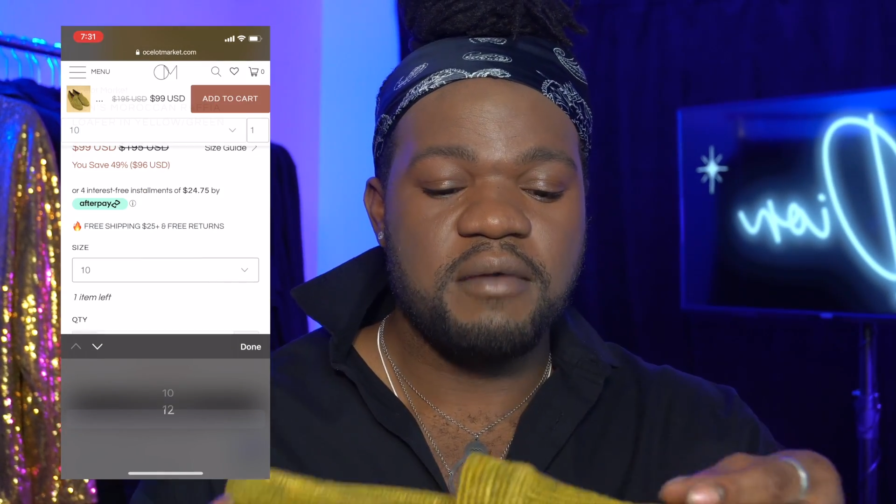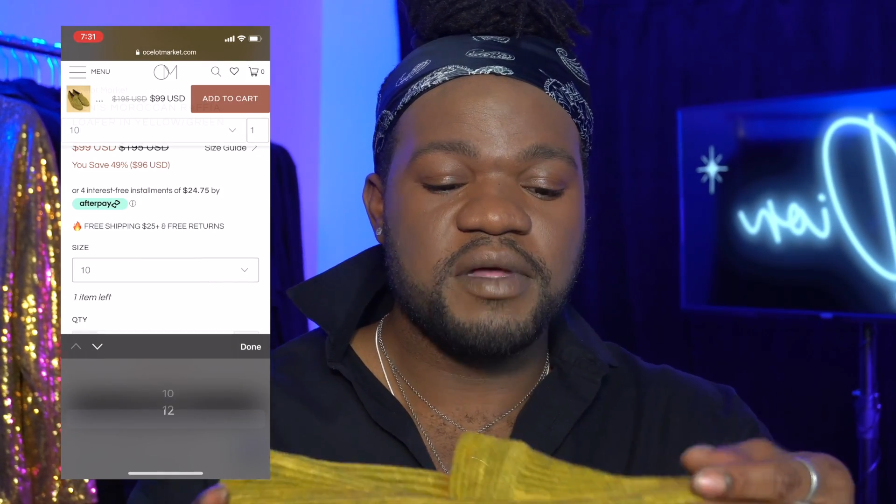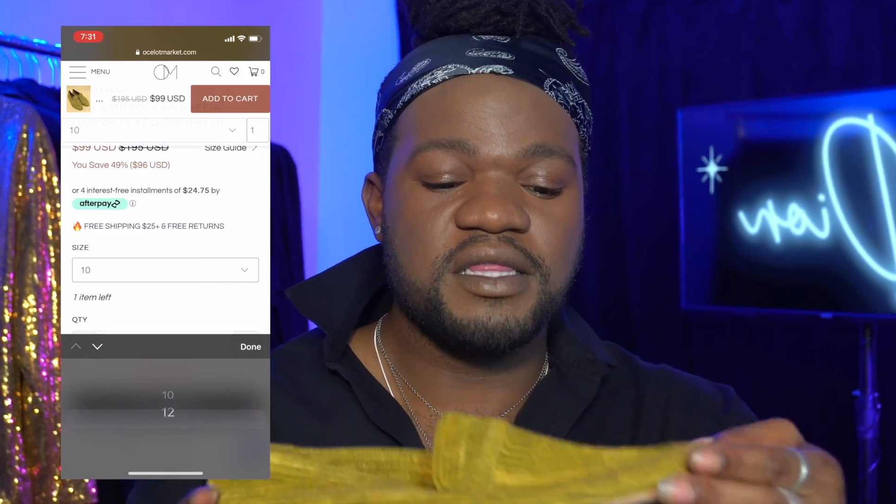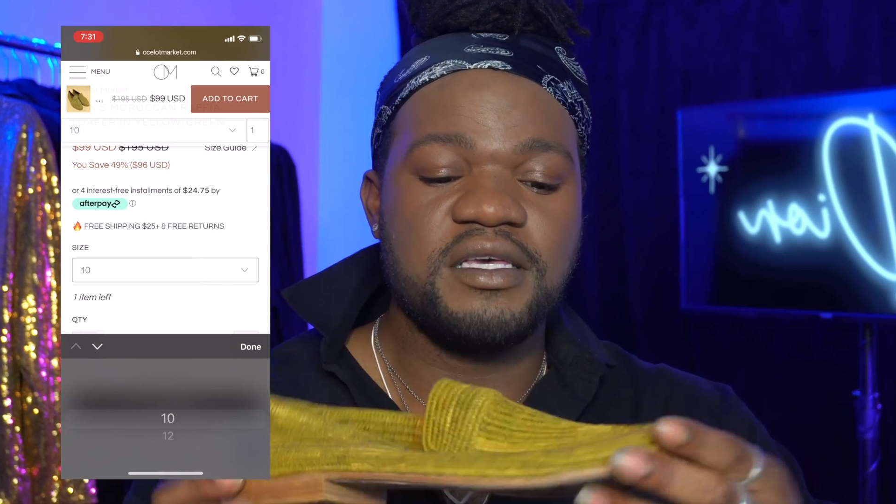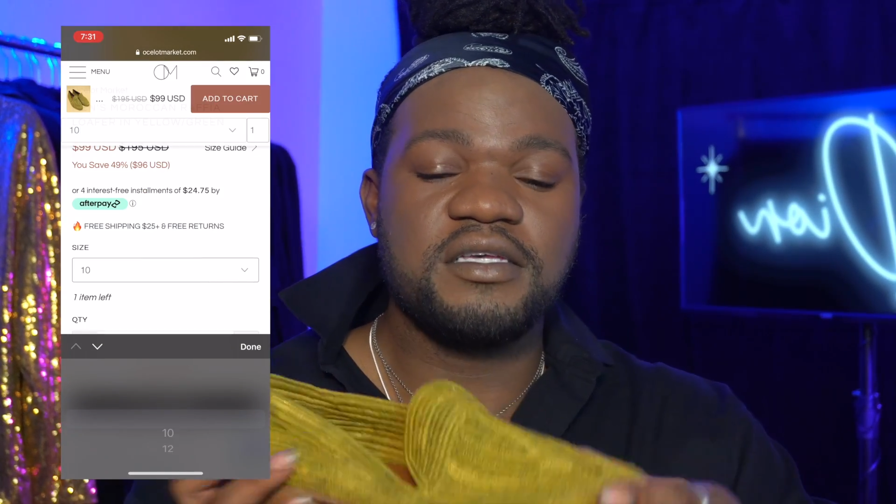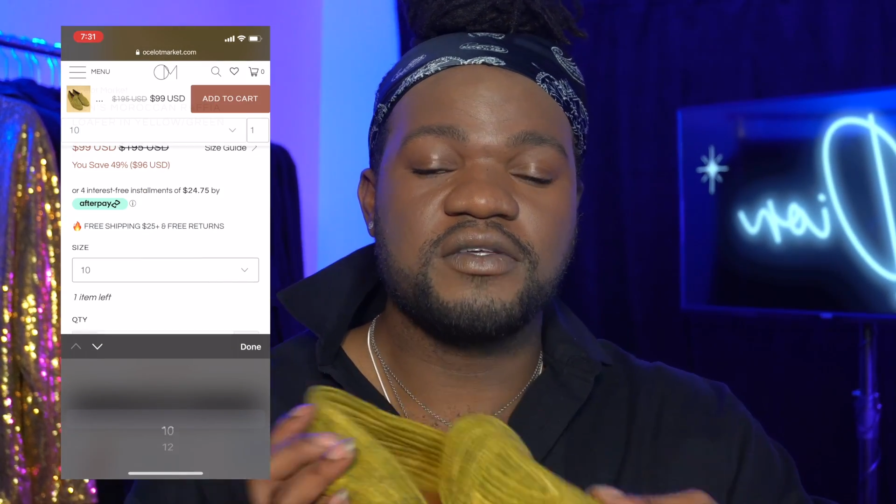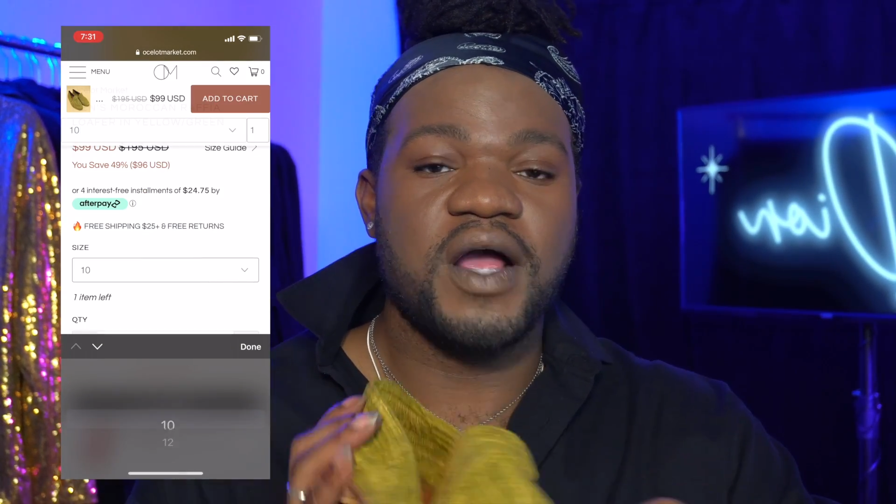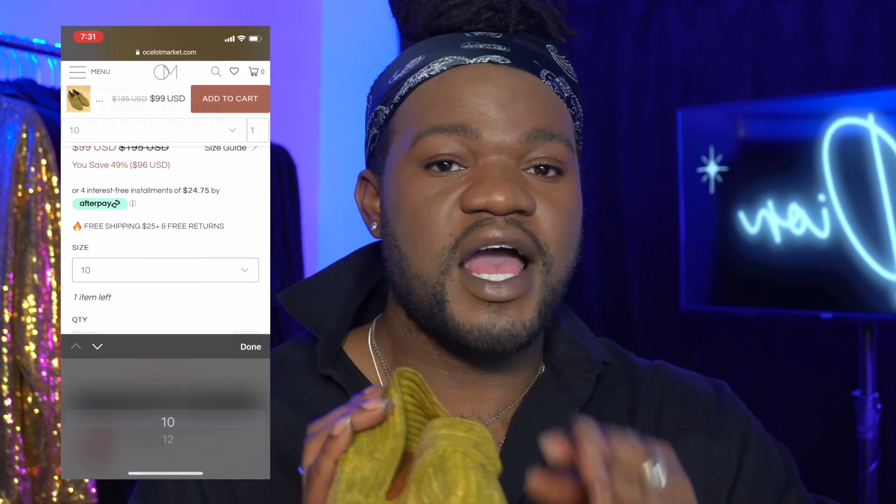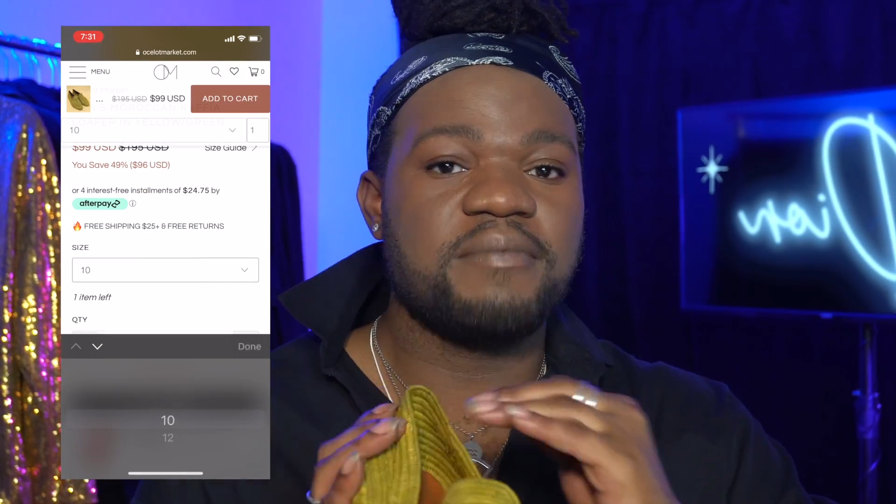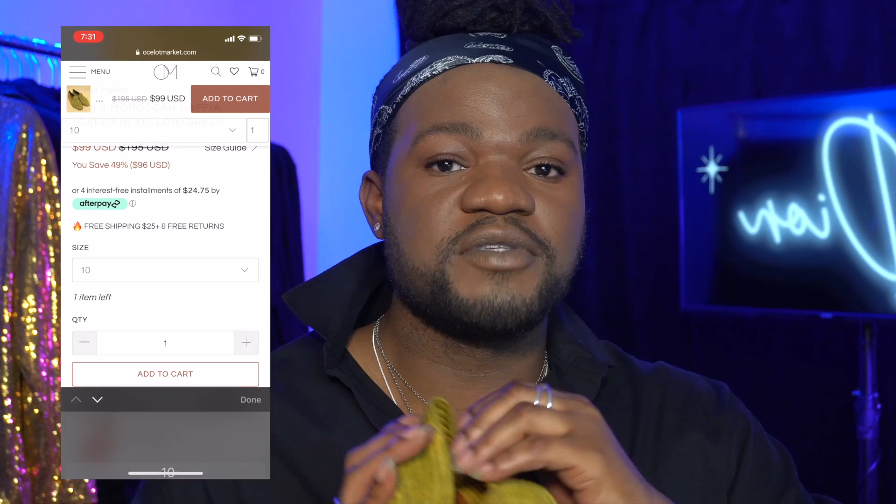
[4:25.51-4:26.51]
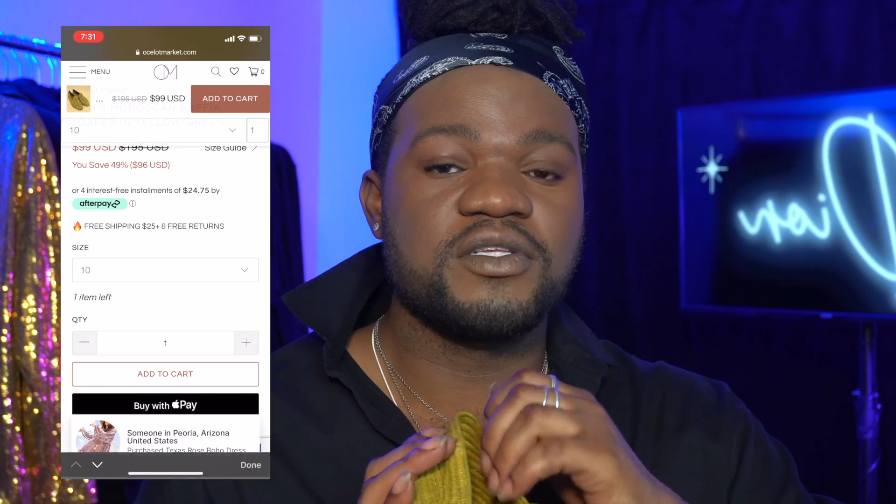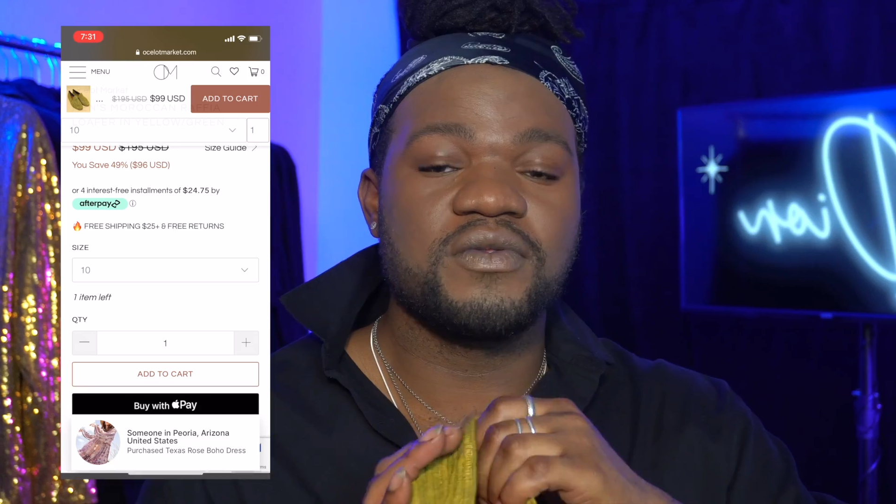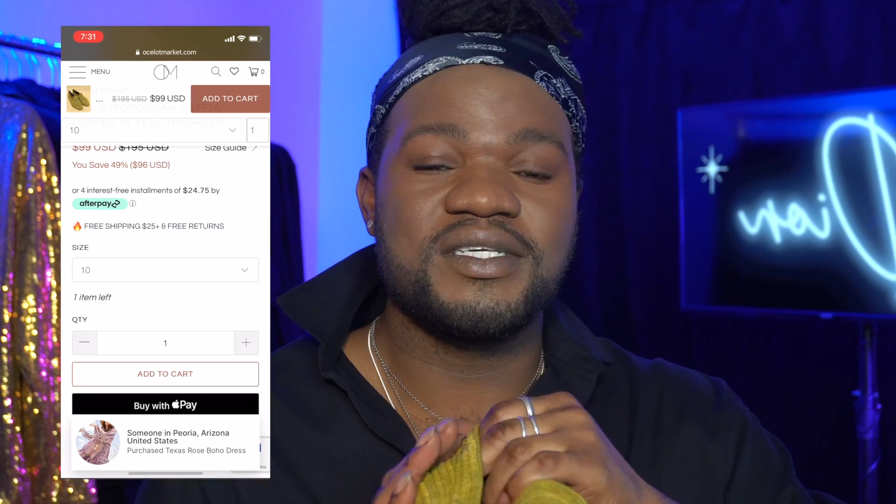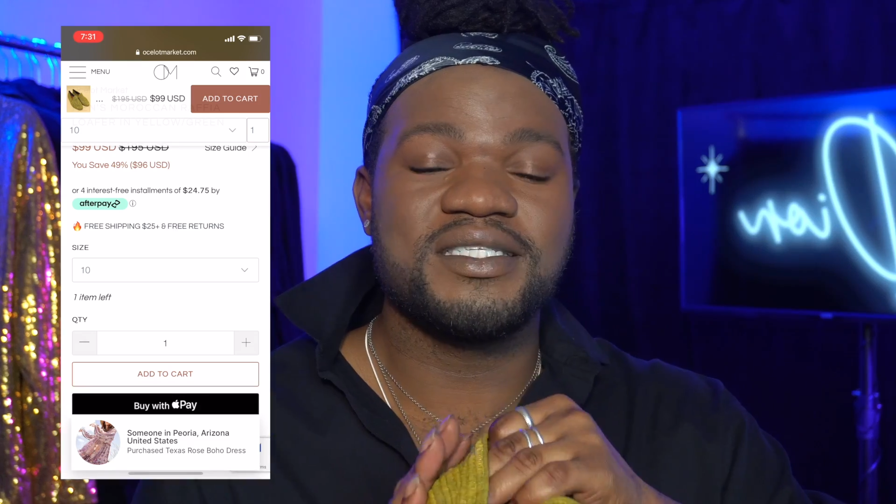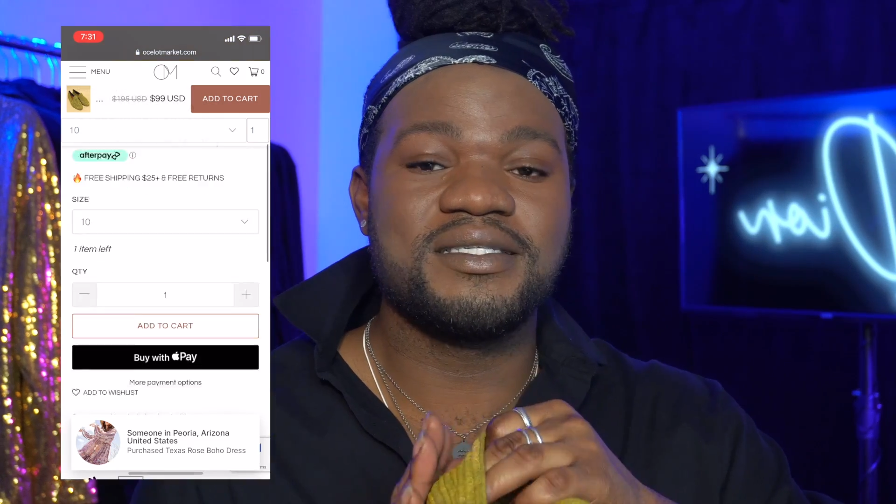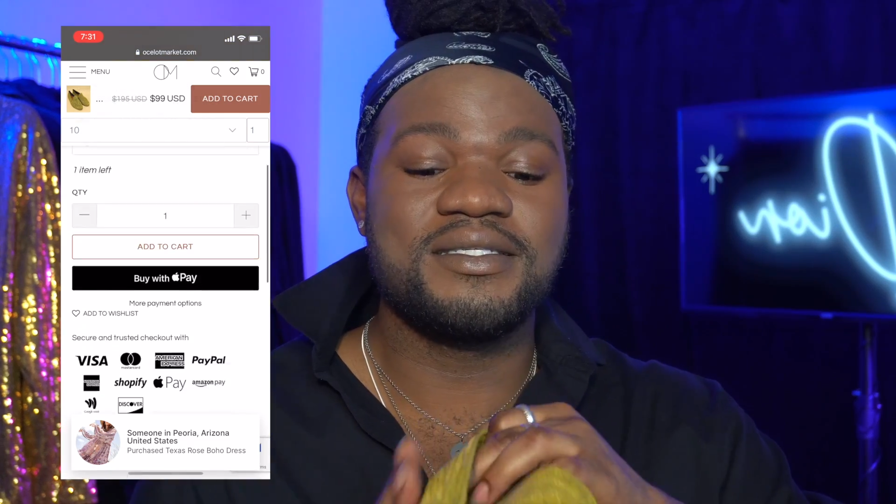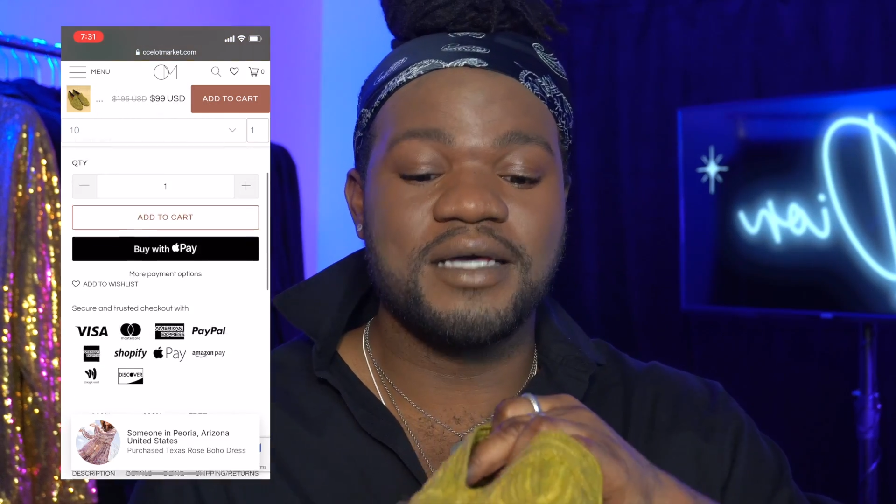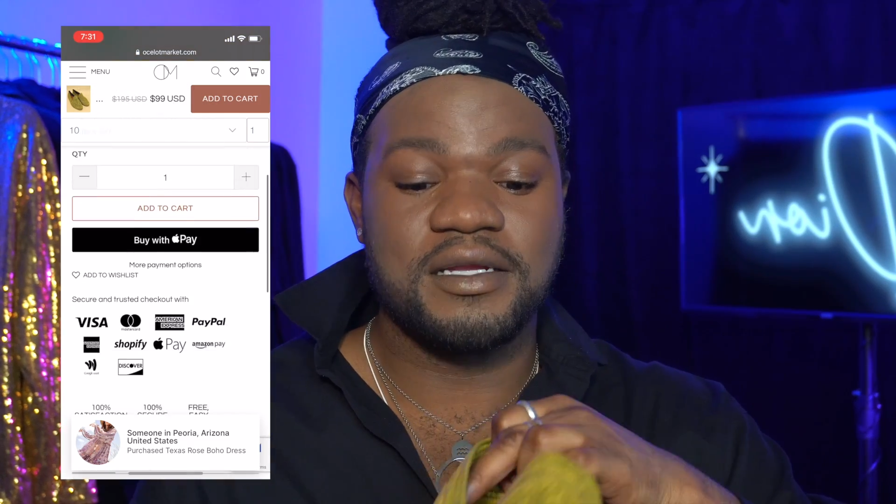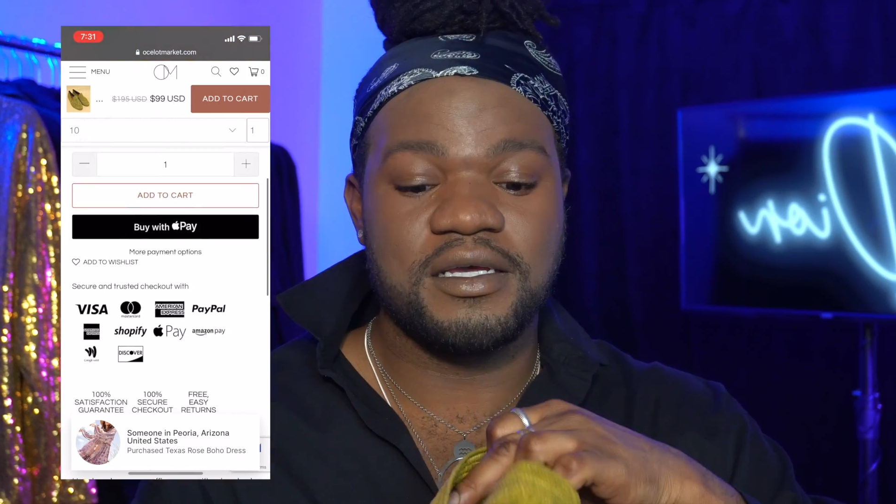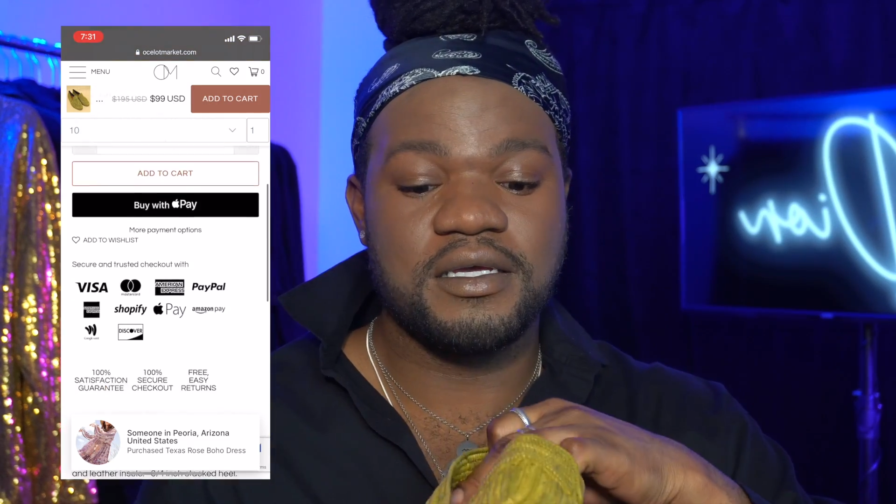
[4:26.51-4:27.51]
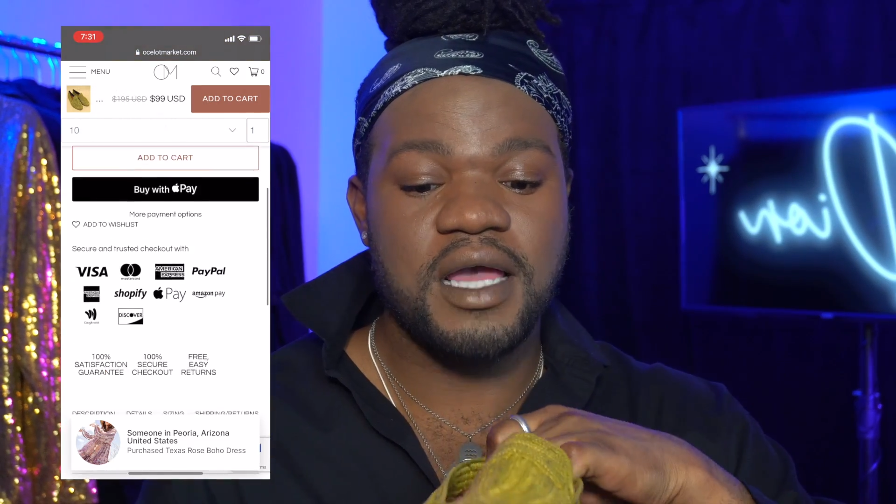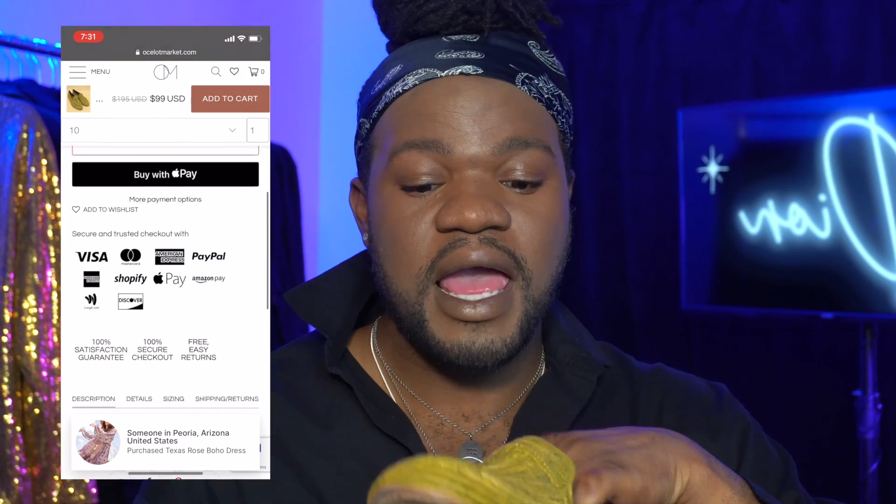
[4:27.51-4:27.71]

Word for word: but these are absolutely stunning.